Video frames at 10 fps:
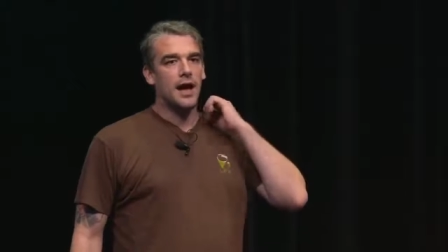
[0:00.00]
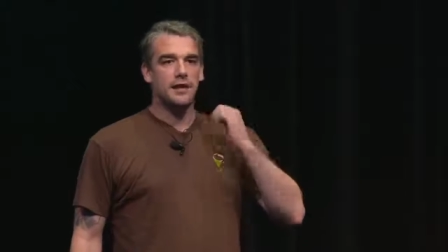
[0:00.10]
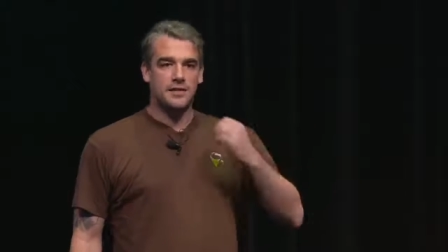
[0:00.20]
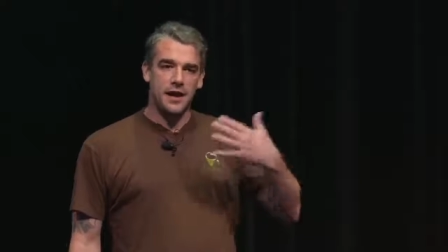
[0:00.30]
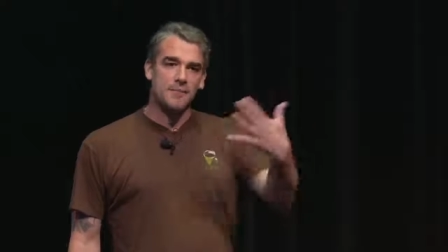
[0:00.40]
I
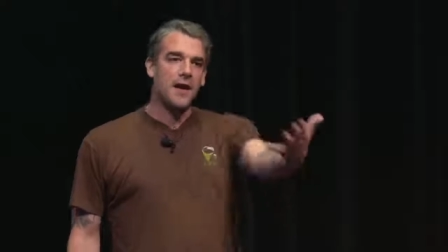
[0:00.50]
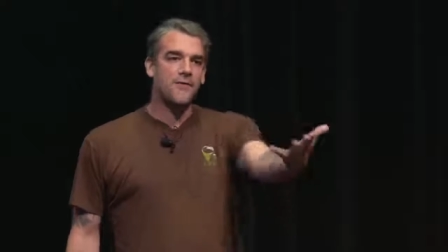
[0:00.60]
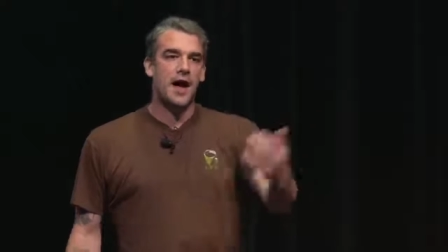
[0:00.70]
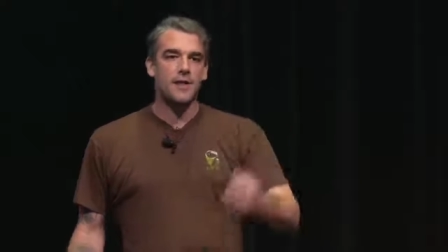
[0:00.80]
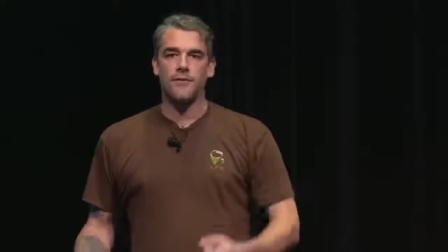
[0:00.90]
could take
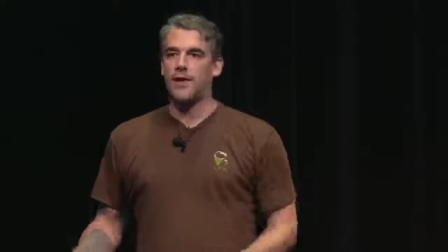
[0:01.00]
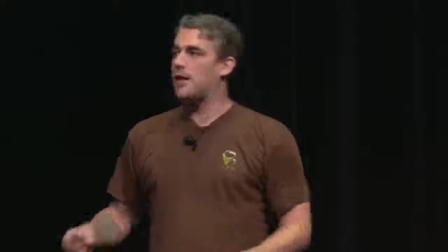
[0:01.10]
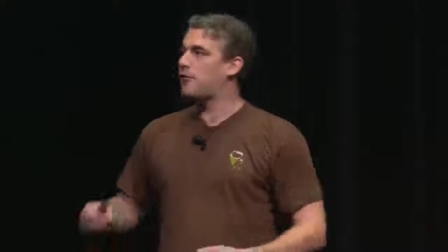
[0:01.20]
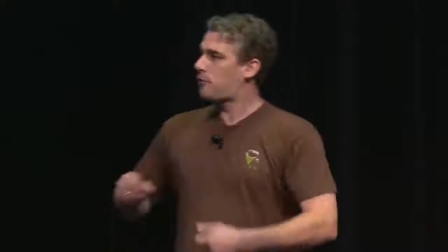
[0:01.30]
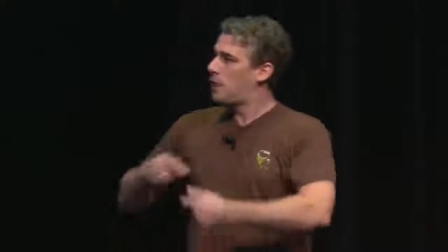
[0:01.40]
my five
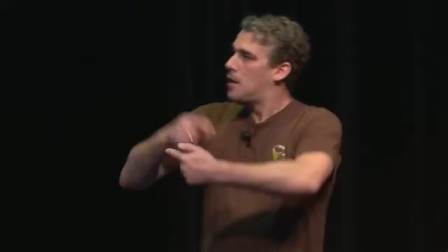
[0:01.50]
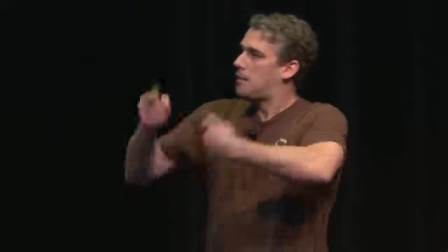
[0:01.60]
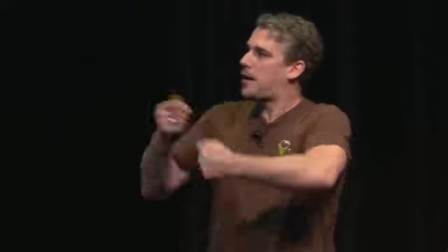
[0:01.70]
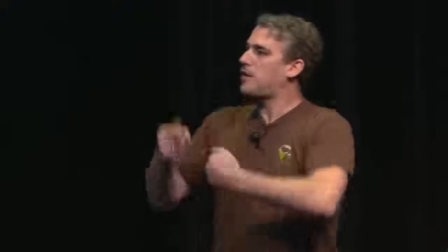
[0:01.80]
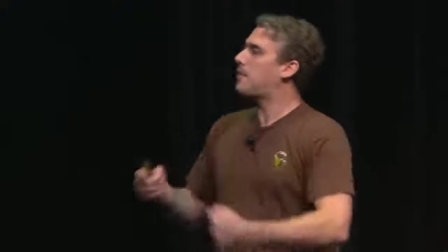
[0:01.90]
events,
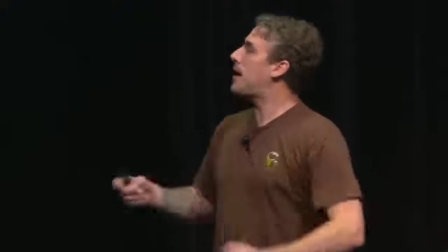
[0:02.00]
play